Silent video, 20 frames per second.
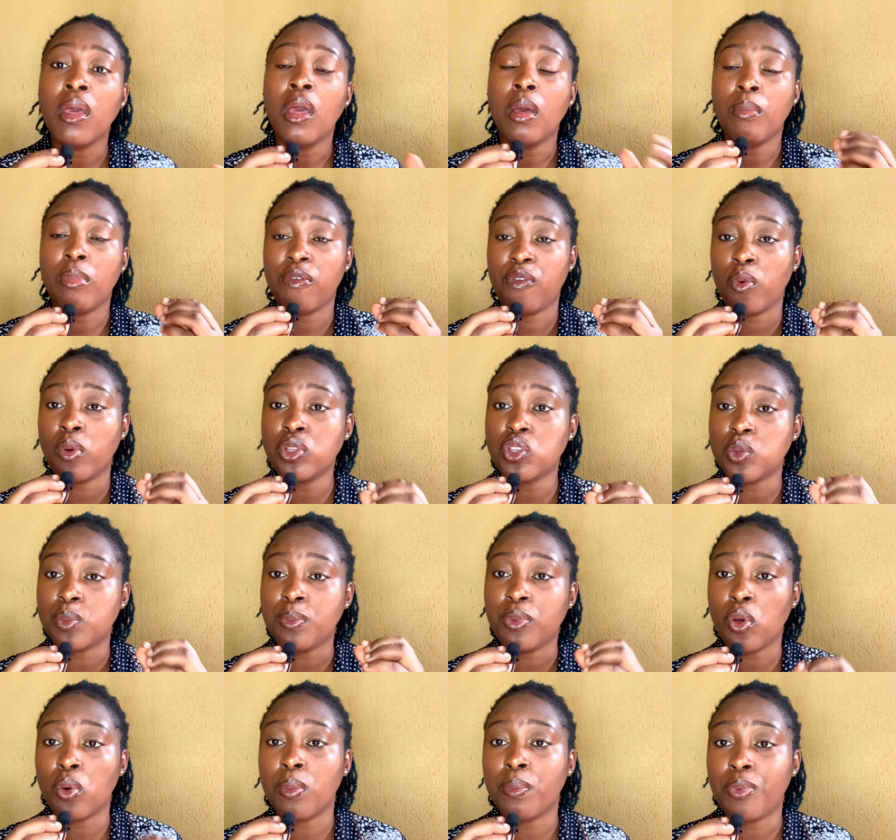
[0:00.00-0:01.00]
but if you want to
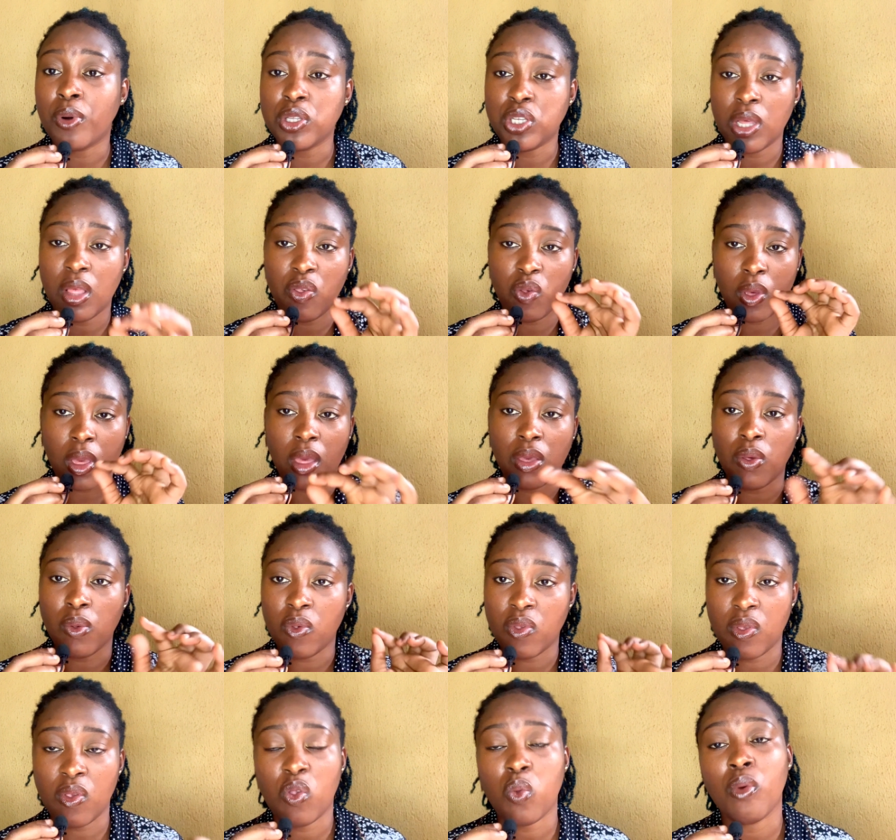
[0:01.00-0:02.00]
be on budget you can
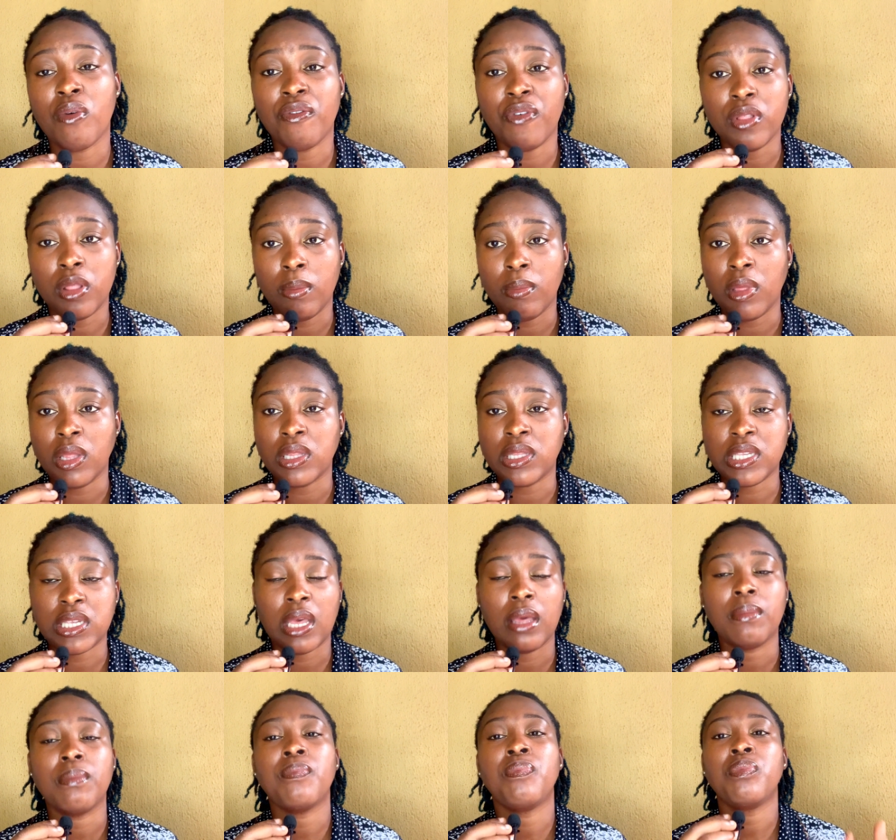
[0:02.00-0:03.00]
use this one for the
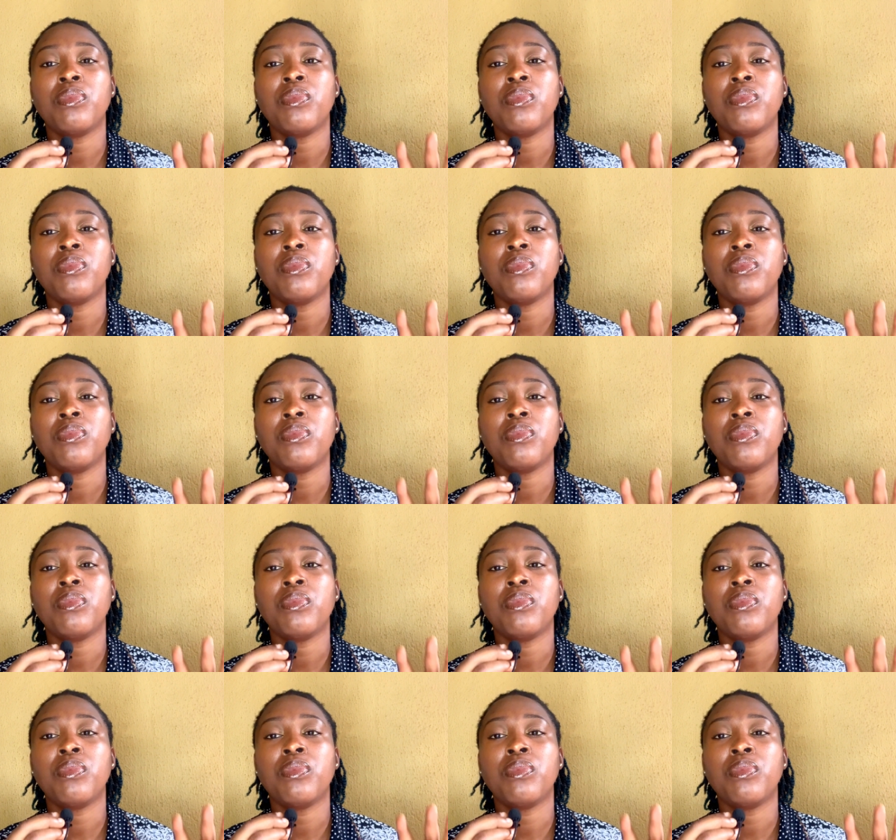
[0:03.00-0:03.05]
meantime